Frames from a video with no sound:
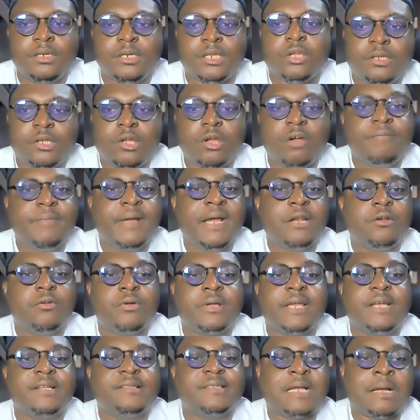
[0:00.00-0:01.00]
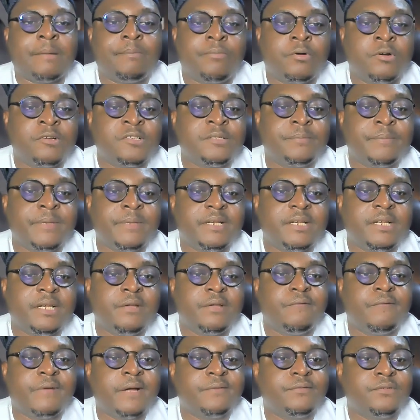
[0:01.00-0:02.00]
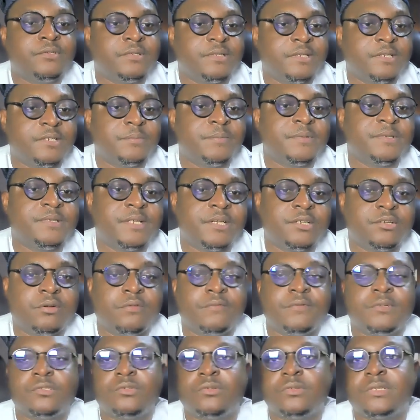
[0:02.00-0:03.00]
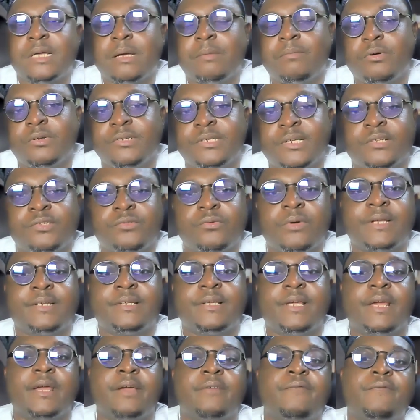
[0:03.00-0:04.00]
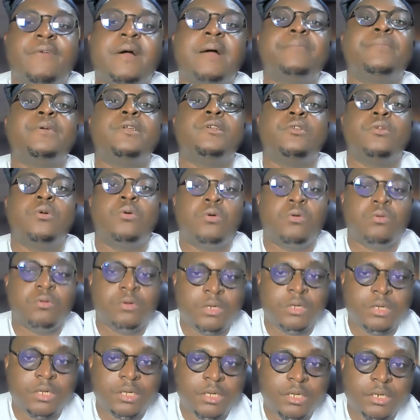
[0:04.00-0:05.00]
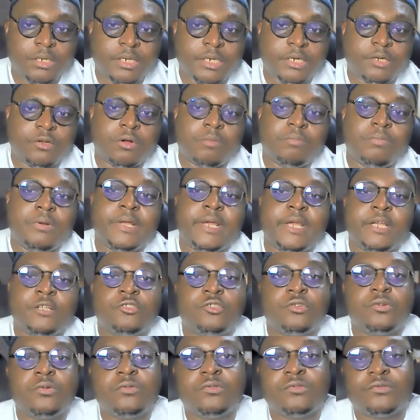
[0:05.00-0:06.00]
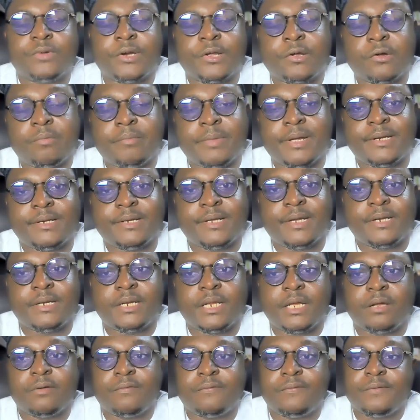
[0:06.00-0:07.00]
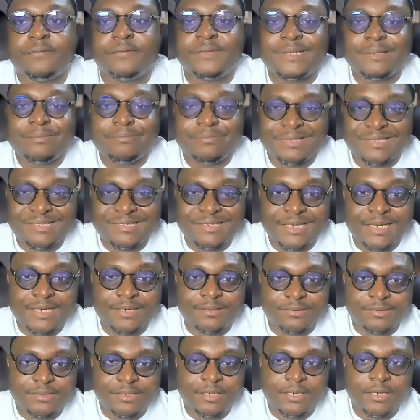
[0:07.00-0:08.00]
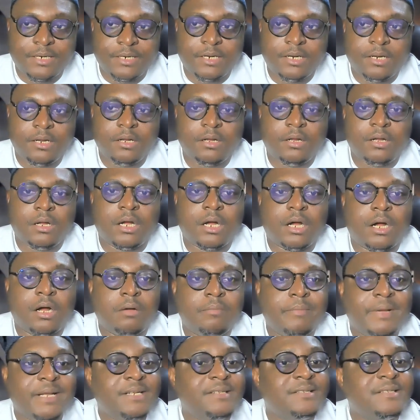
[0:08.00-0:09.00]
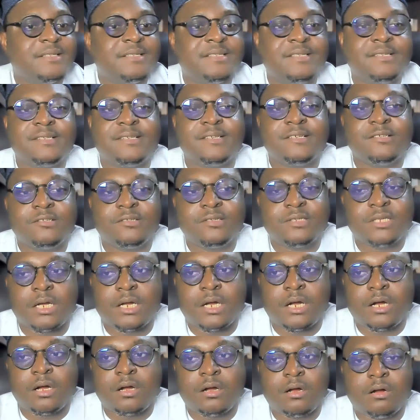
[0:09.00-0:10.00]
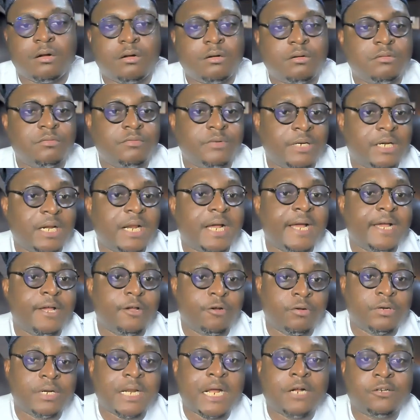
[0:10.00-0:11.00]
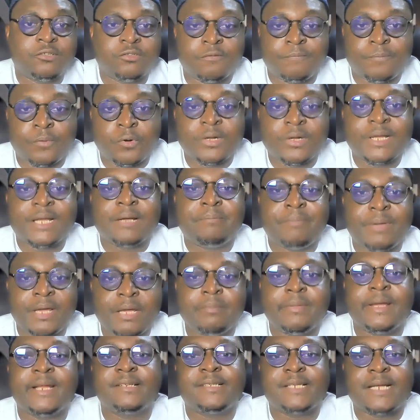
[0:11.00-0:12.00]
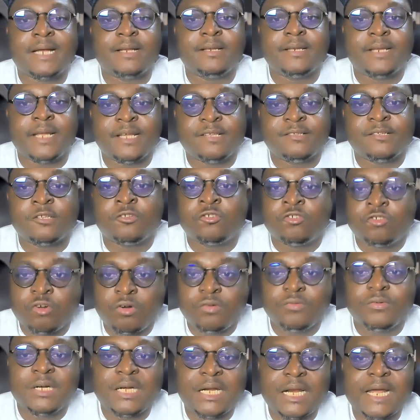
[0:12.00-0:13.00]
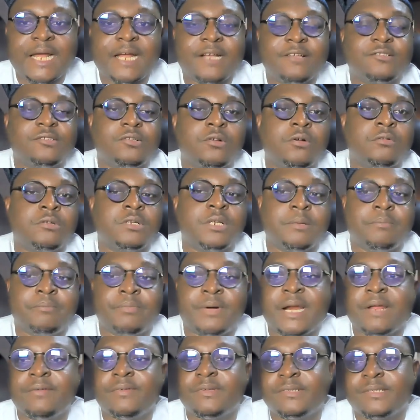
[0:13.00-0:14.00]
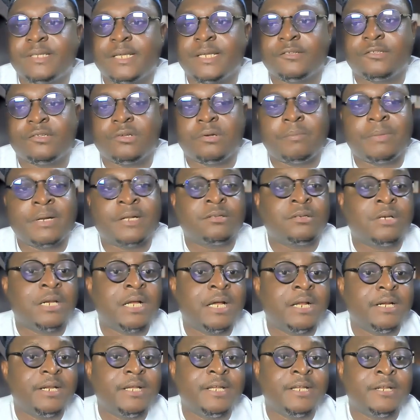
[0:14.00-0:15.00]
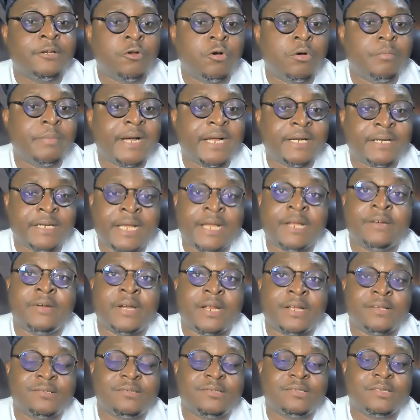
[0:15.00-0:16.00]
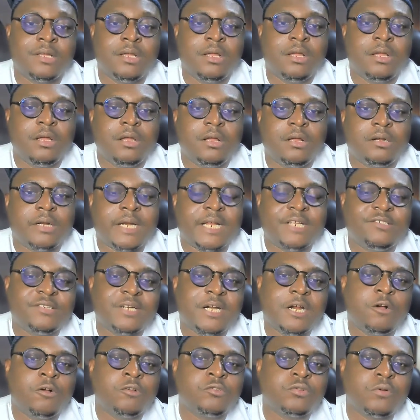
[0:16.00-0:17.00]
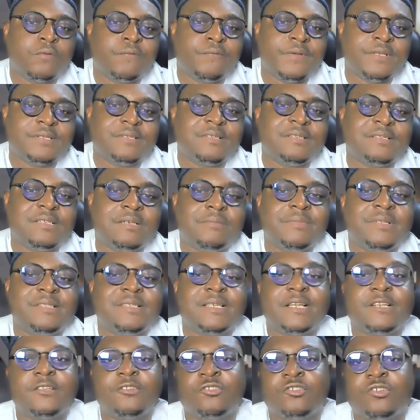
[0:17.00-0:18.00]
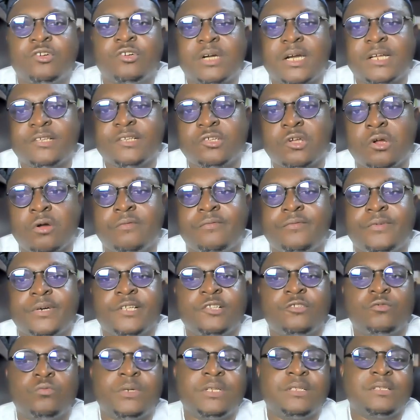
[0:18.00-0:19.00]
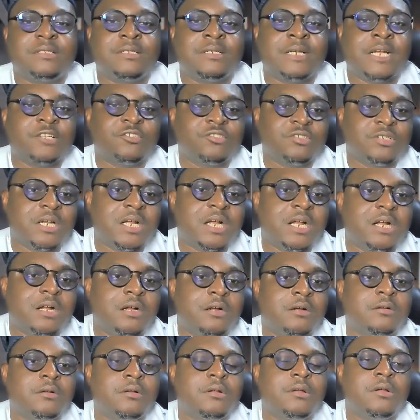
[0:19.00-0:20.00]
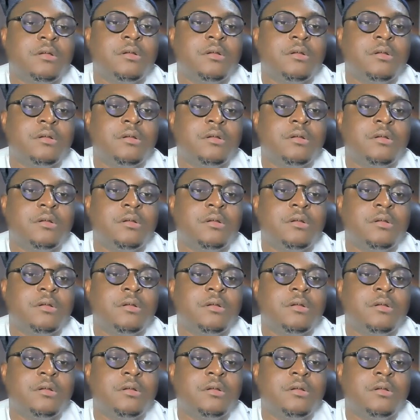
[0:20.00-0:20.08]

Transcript: The government allocates approximately 5 to 6% of its total budget to healthcare, far below the WHO's recommended 15%. Many citizens rely on out-of-pocket payments, and there is a strong reliance on the private sector, particularly in urban areas. Nigeria also faces limited insurance coverage with National